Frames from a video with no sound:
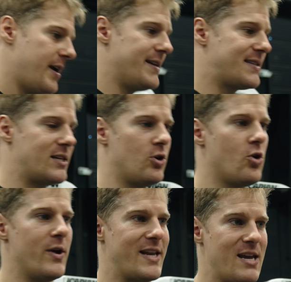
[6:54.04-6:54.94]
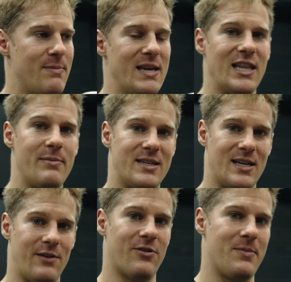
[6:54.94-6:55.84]
it's still going to keep me
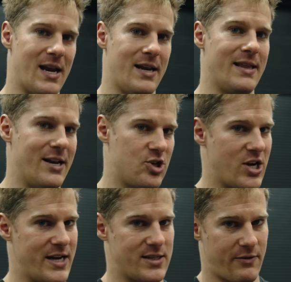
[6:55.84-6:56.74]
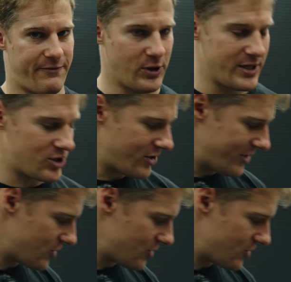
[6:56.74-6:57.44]
limited from getting that chest fully stretched